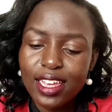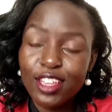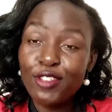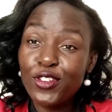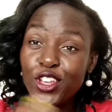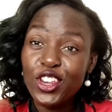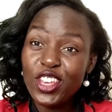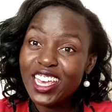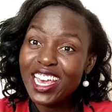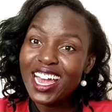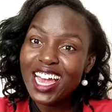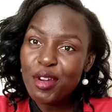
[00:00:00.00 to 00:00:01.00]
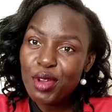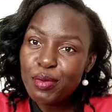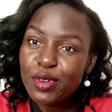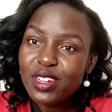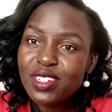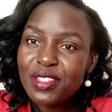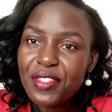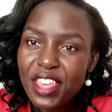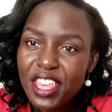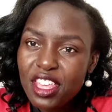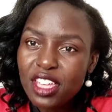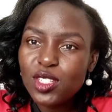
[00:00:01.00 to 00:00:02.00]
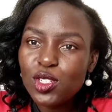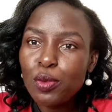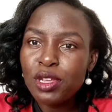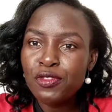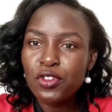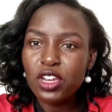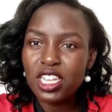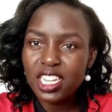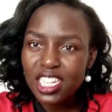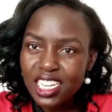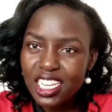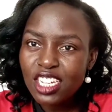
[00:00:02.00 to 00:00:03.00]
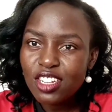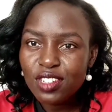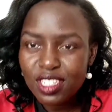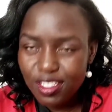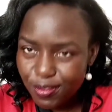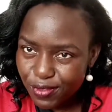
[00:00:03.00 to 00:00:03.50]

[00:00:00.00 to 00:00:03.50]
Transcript: if you're new here, karibu. Thank you so much for clicking to this